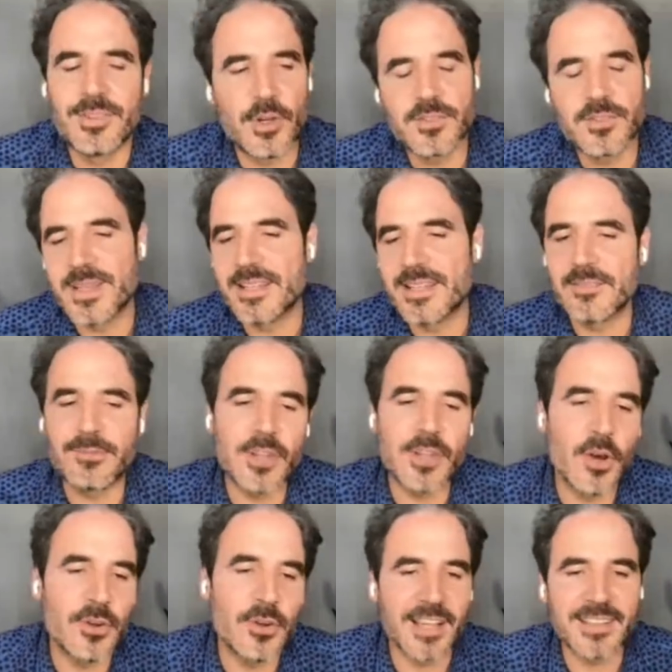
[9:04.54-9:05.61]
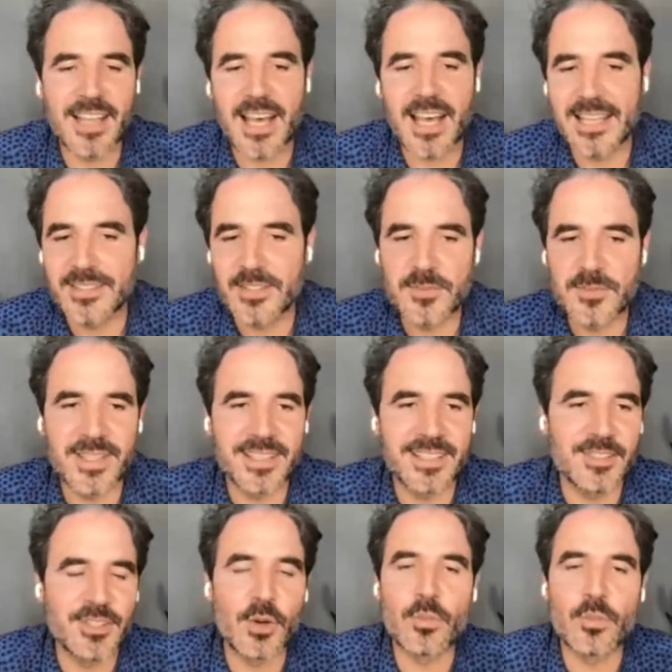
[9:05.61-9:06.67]
there's been floating online, there's
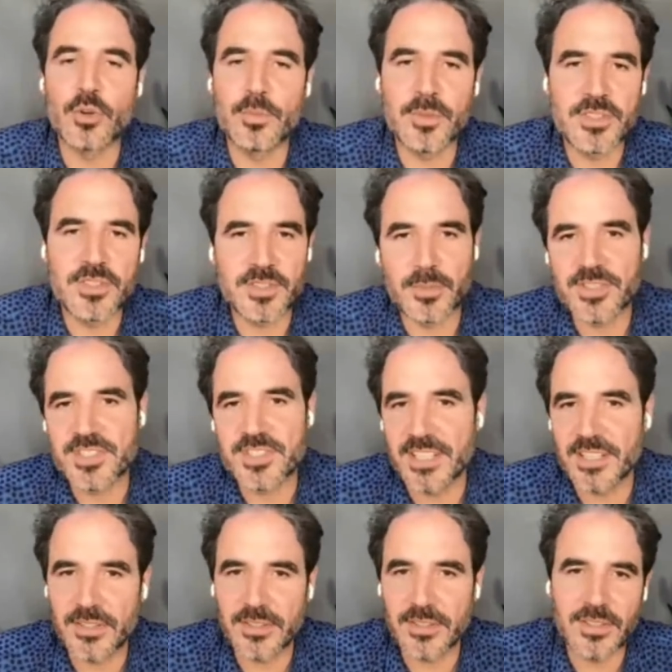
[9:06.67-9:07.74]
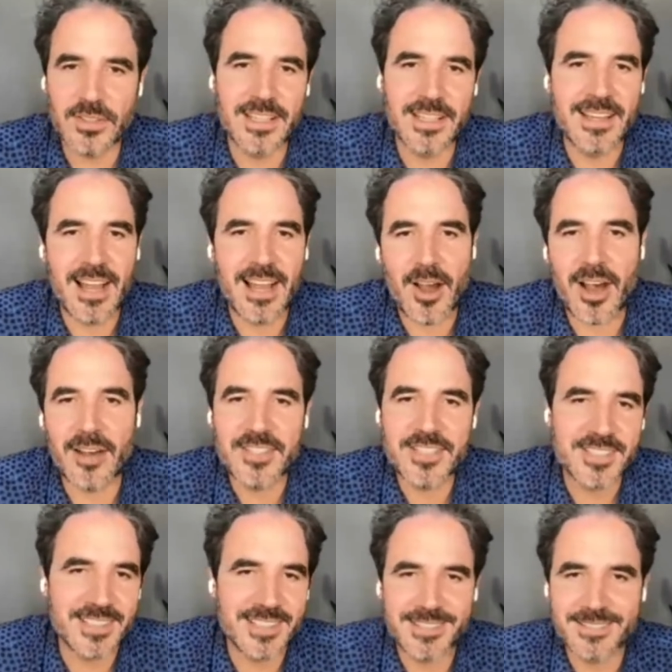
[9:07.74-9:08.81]
been, rumors of Brazil, and
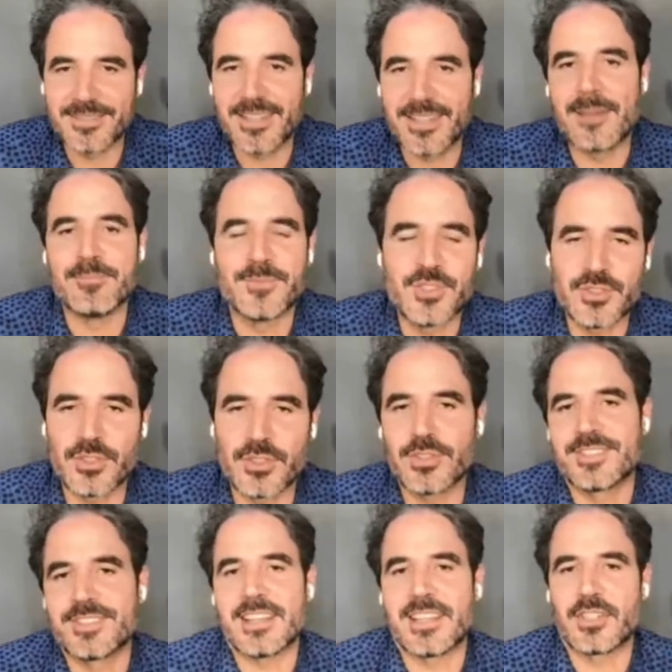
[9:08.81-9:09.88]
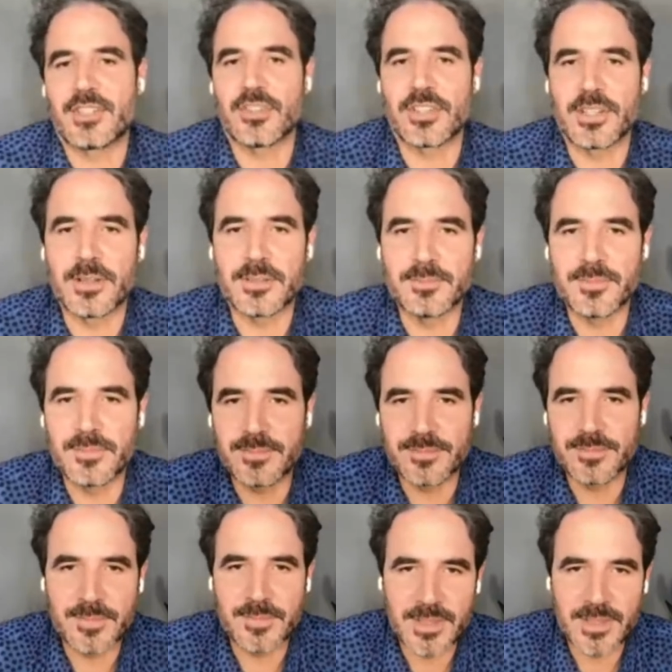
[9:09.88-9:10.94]
obviously I'm sure it's not like you're going to
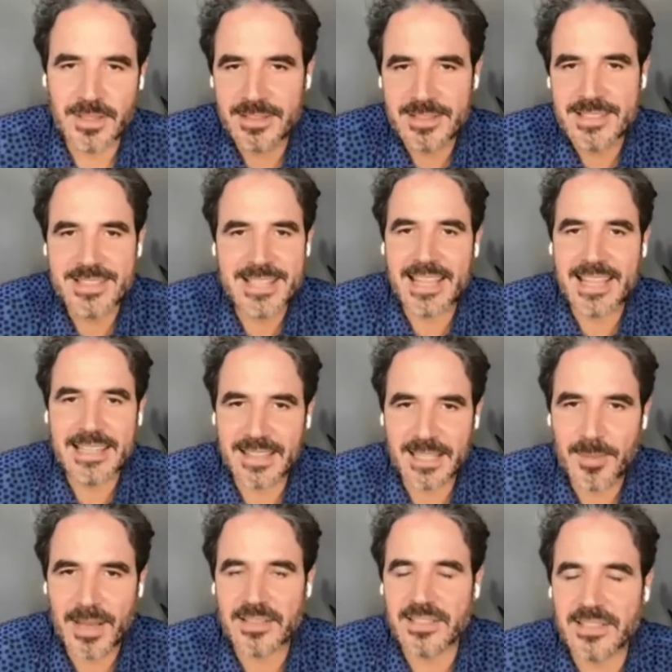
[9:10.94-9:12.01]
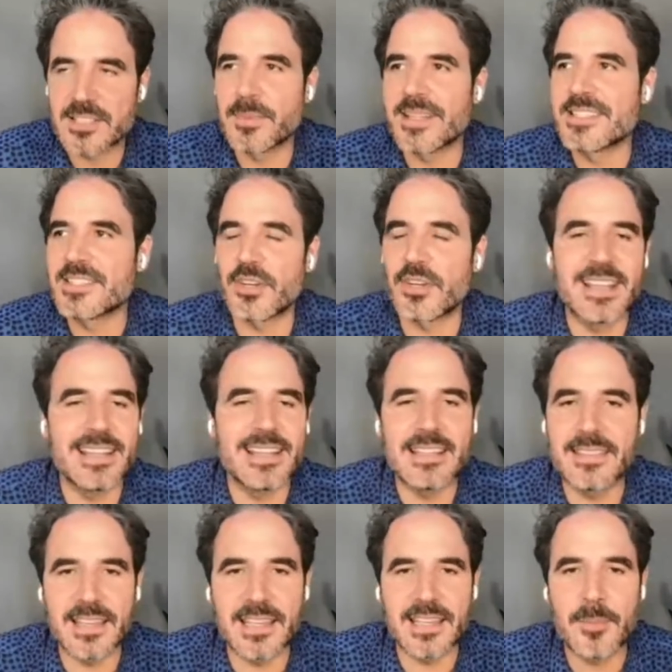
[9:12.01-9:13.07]
say anything about this, but is there
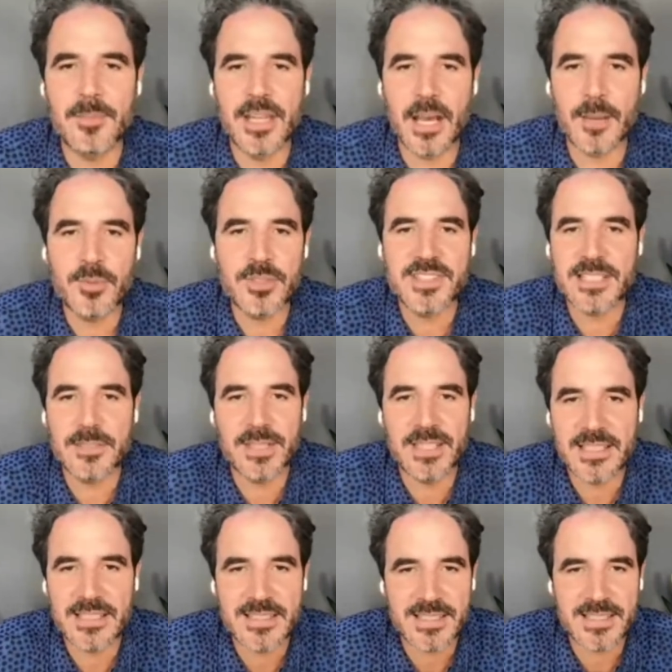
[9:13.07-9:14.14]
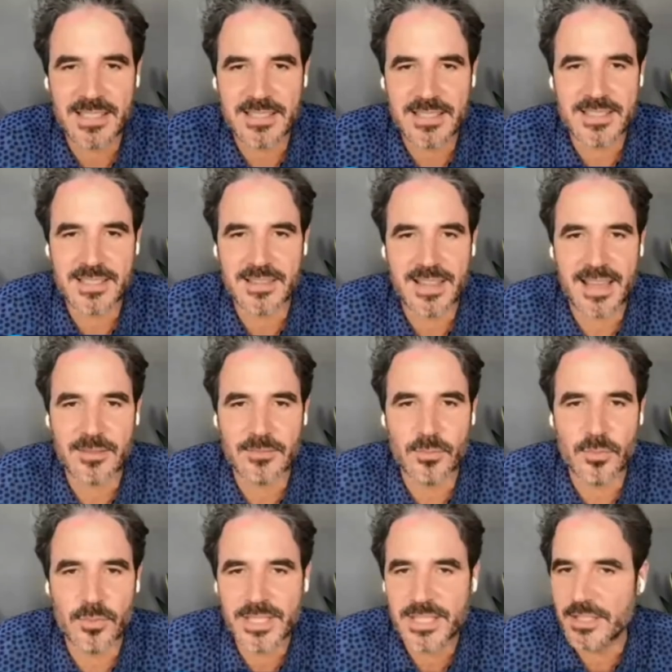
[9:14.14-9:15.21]
anything coming up with CBDCs
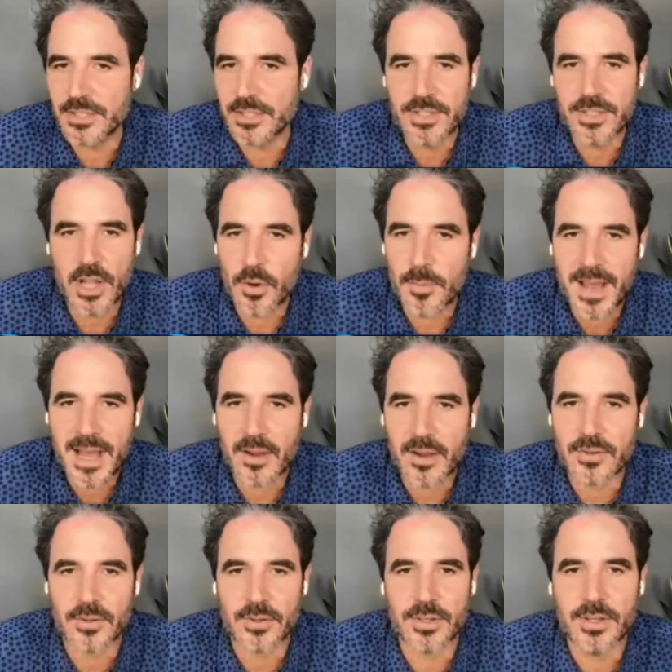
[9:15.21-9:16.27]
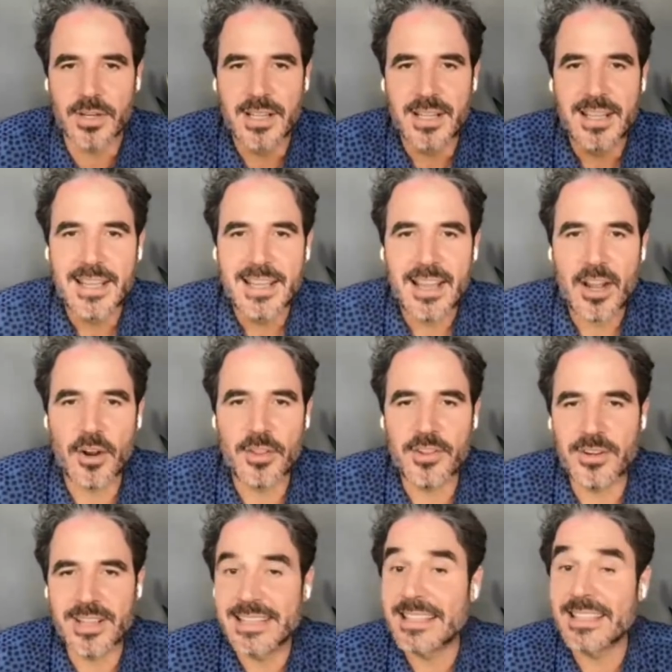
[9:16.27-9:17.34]
that we could know about, or are
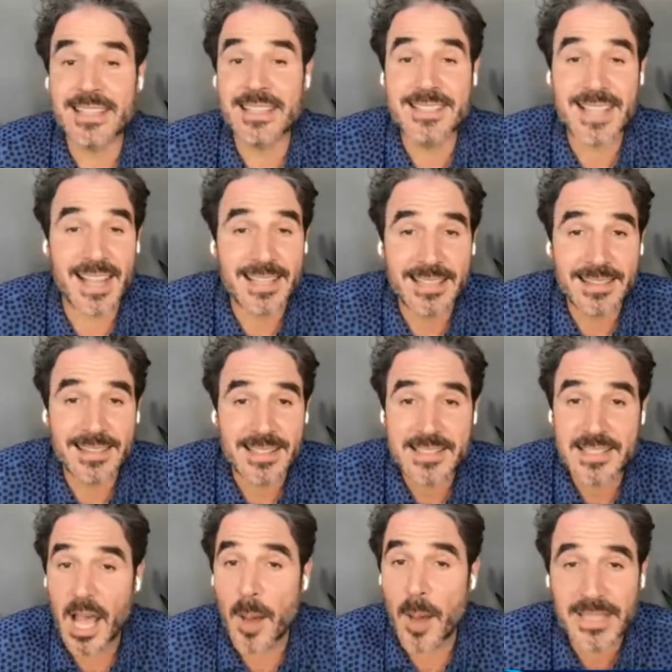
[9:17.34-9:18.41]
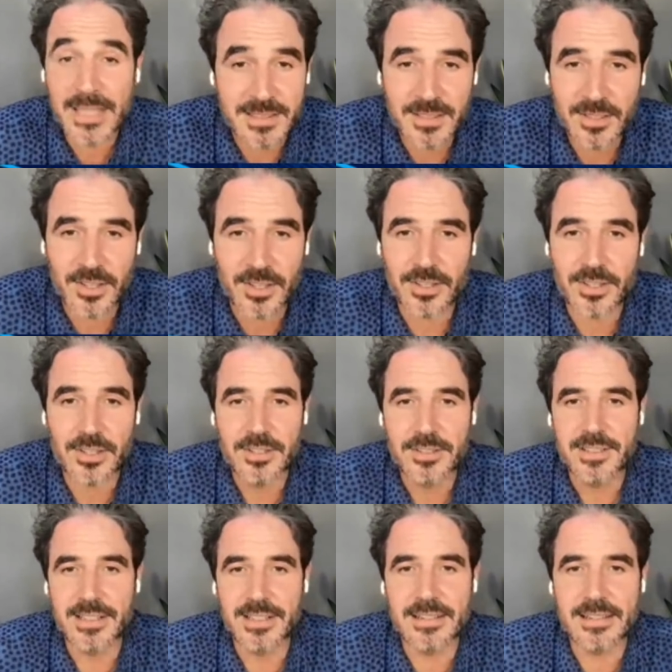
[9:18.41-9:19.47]
there any exciting things coming or
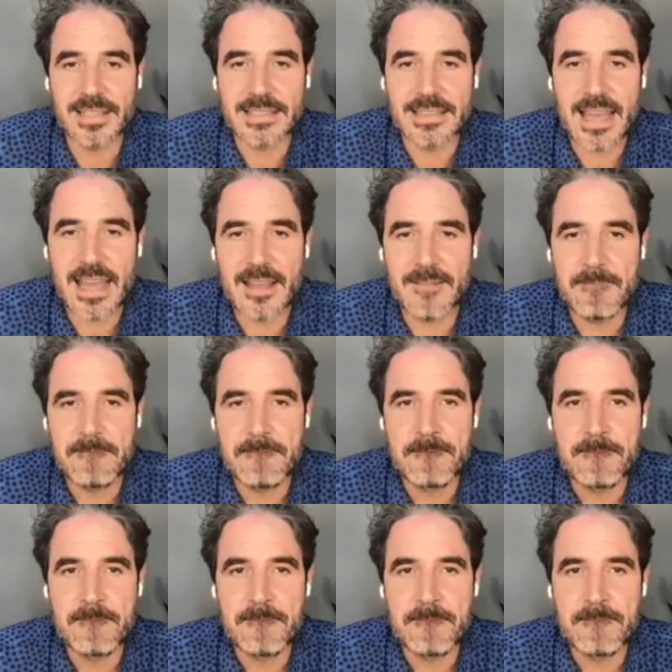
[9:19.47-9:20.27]
anything like that?